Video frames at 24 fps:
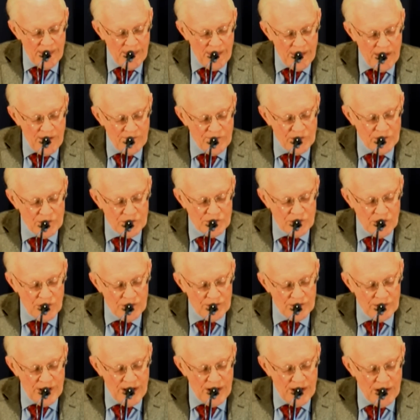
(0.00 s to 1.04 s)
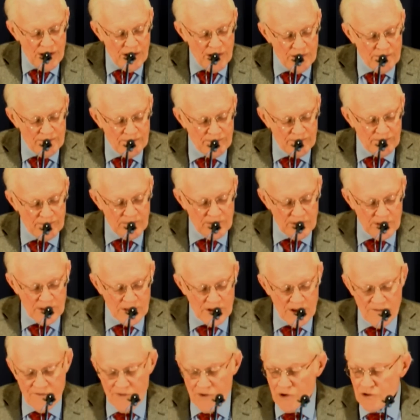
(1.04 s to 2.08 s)
if you turn there,
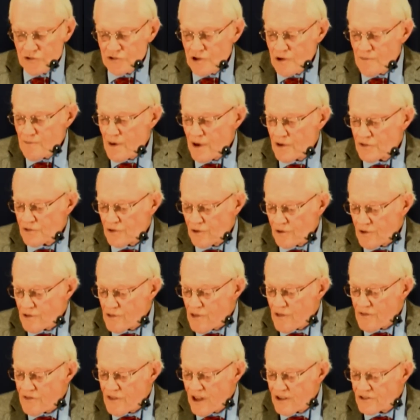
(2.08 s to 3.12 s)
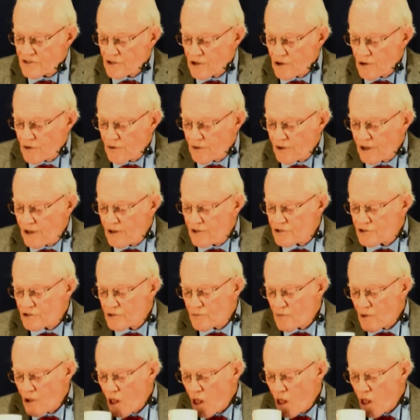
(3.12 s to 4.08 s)
the first epistle to the Thessalonians.